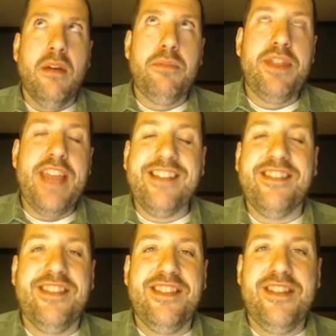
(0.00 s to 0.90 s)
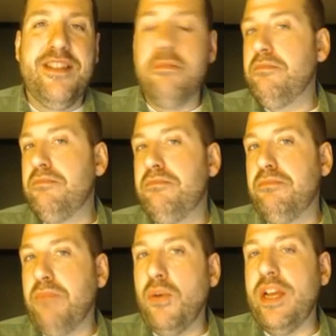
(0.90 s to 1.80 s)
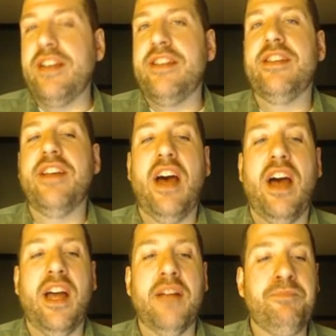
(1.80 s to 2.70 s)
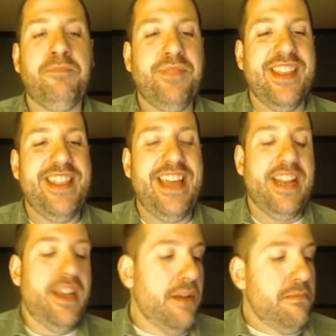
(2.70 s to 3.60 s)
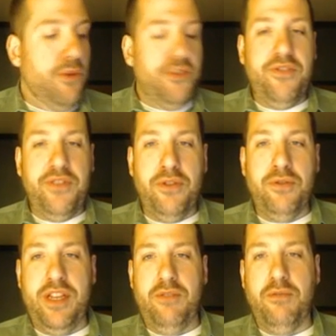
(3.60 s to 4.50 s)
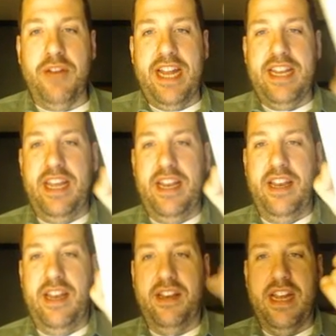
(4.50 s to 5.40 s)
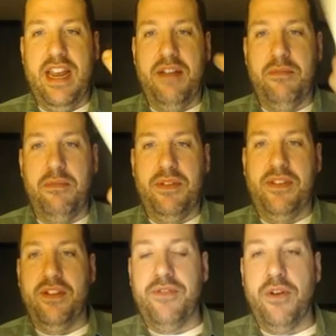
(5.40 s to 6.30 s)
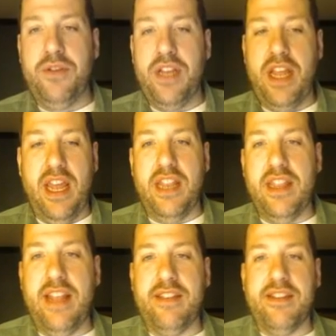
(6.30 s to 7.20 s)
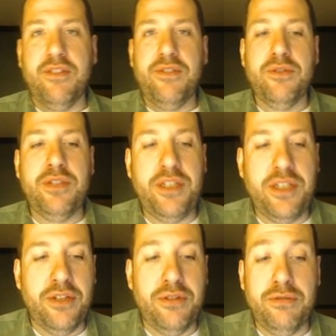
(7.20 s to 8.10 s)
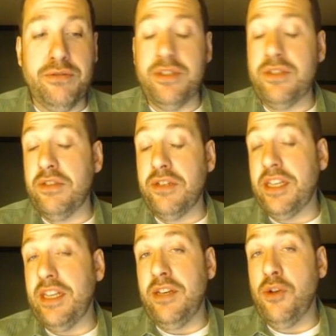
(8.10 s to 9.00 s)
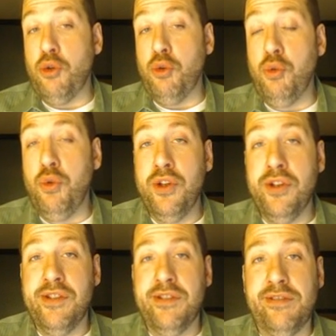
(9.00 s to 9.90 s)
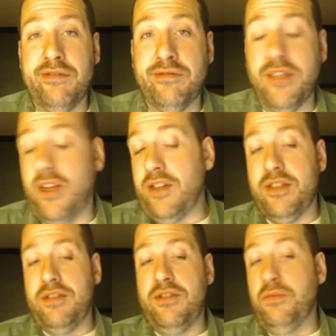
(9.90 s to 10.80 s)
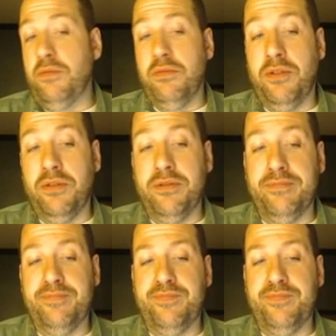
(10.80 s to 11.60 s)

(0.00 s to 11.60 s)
But that's the point, that most of you did what I did and got out a cell phone, and in that cell phone you just looked in who lost Super Bowl